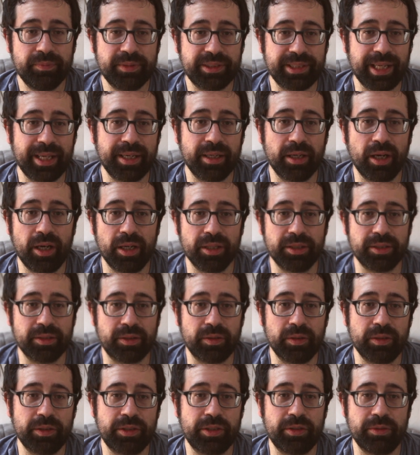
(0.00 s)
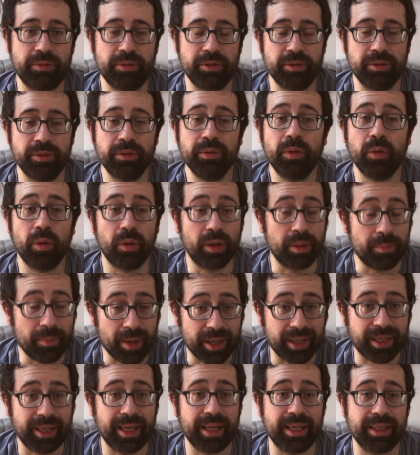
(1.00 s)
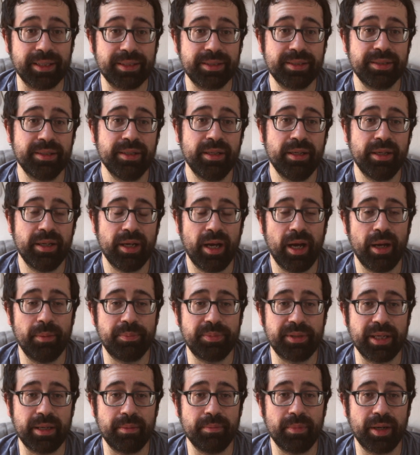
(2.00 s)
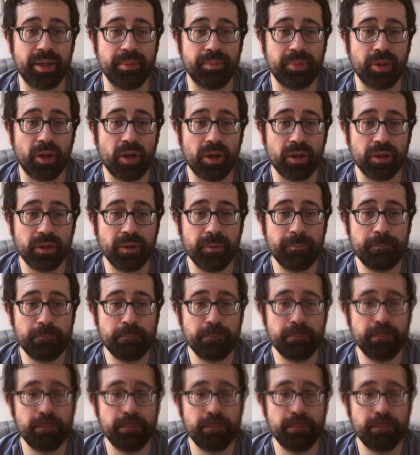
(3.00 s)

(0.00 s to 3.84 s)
send articles through, or in my case, update my blog.